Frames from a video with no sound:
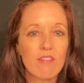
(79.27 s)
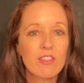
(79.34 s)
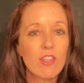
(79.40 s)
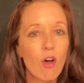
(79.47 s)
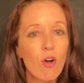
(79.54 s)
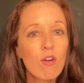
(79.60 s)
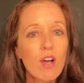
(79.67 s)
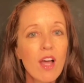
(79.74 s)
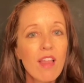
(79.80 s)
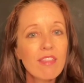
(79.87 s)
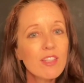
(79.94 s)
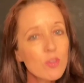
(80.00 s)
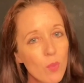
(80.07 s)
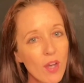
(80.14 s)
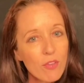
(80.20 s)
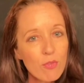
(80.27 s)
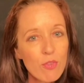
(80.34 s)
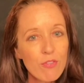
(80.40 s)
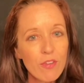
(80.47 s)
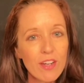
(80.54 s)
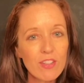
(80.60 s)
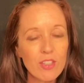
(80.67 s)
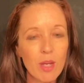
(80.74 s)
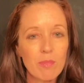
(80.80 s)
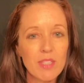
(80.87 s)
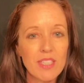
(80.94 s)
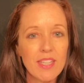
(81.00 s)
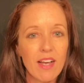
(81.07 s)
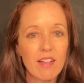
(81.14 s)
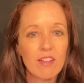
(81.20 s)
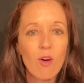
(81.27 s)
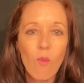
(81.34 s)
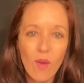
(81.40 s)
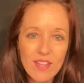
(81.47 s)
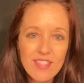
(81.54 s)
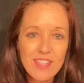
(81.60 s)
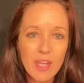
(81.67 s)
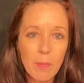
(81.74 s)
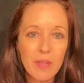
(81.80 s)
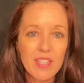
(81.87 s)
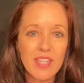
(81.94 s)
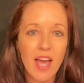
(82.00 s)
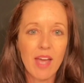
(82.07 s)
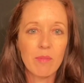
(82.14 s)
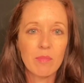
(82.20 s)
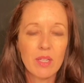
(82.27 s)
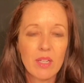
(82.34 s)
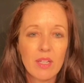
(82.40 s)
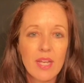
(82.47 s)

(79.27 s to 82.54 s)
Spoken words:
So let's walk through the Firestop detail, one step at a time.